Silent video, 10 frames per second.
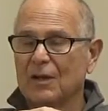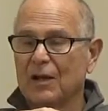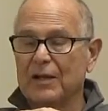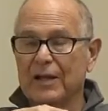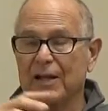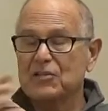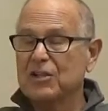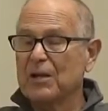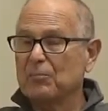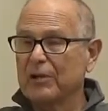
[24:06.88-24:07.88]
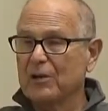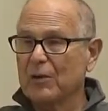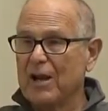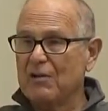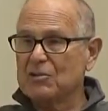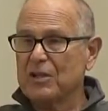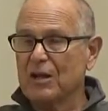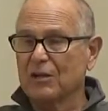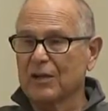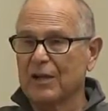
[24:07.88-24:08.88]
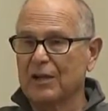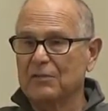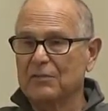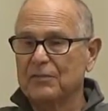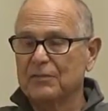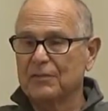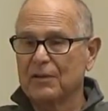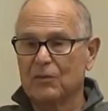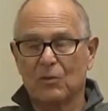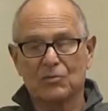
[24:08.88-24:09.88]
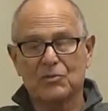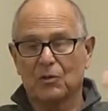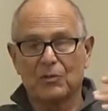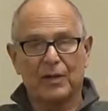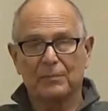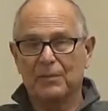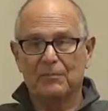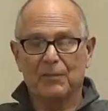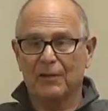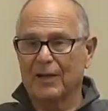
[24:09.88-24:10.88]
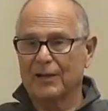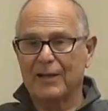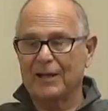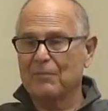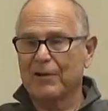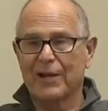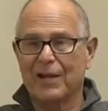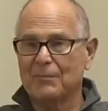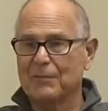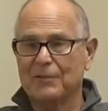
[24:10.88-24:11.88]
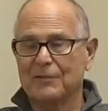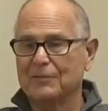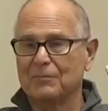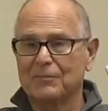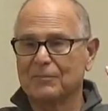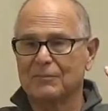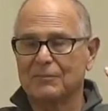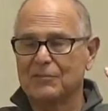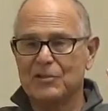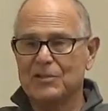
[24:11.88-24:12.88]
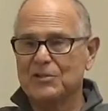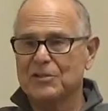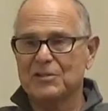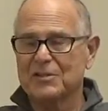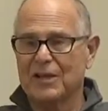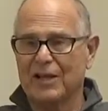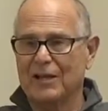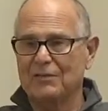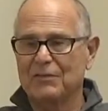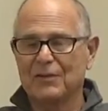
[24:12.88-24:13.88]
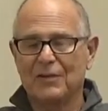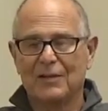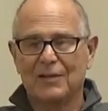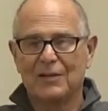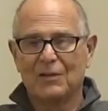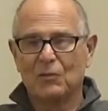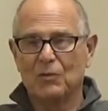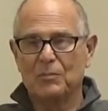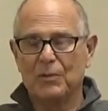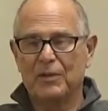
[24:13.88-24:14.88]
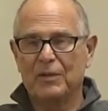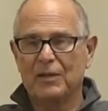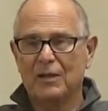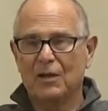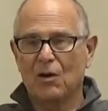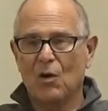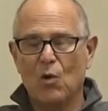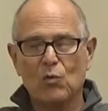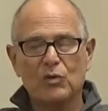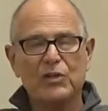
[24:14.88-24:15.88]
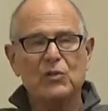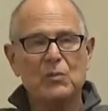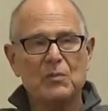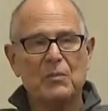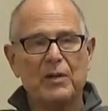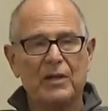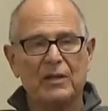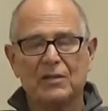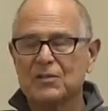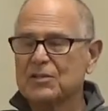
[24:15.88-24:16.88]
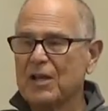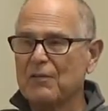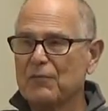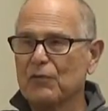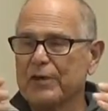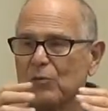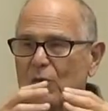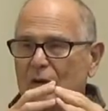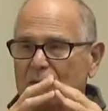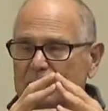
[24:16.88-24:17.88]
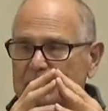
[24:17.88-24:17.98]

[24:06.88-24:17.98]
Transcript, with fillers: And the answer that Plato and Aristotle gave, and also that people like Abraham and Jesus gave, would be only human beings have free will.